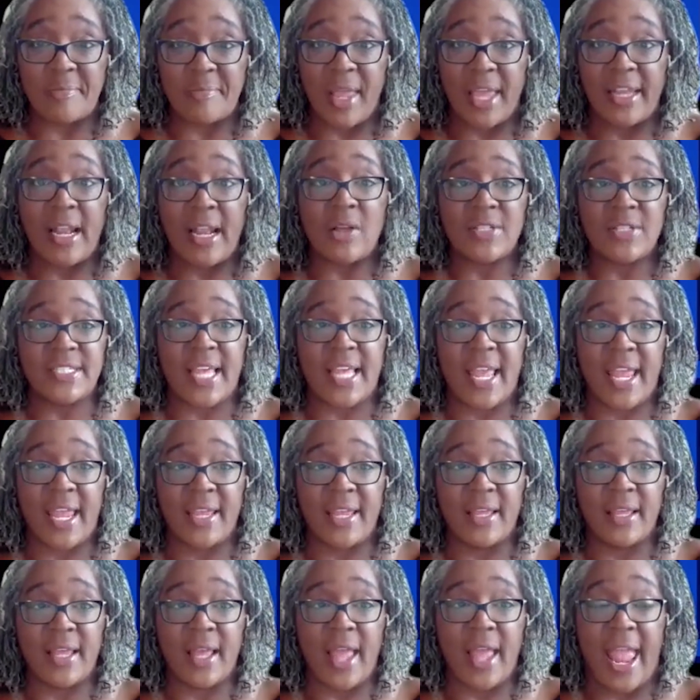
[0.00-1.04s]
and I'll
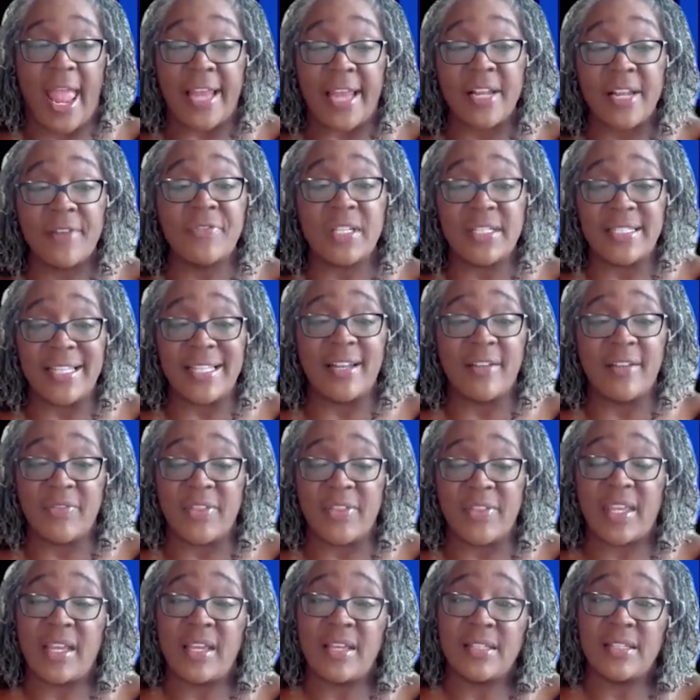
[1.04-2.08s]
say 8 of the 10
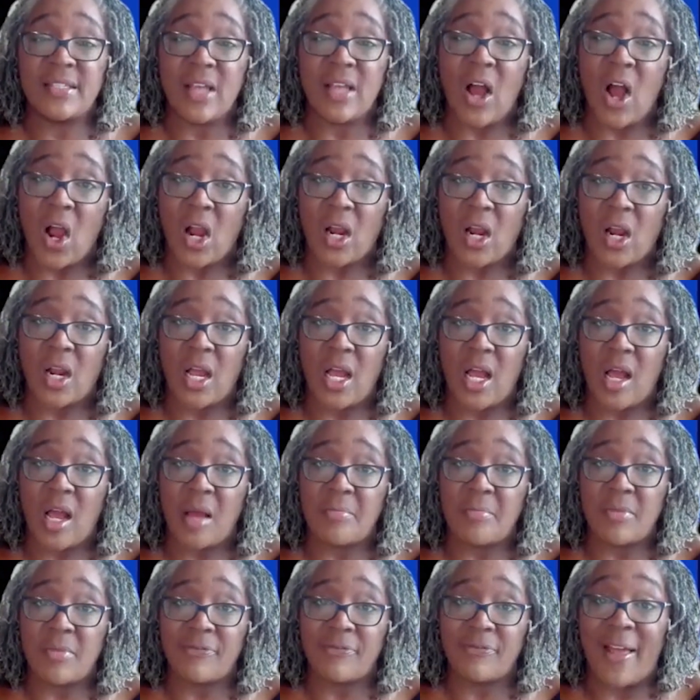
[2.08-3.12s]
of these are
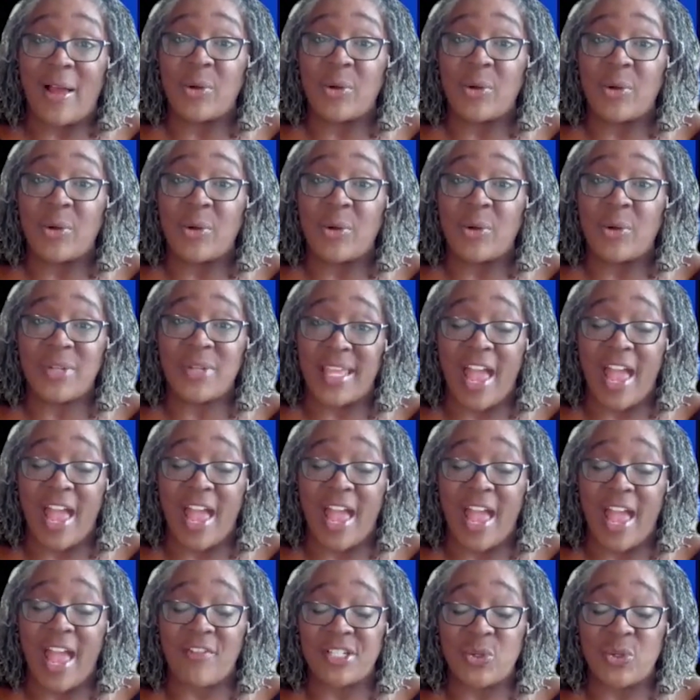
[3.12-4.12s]
found in the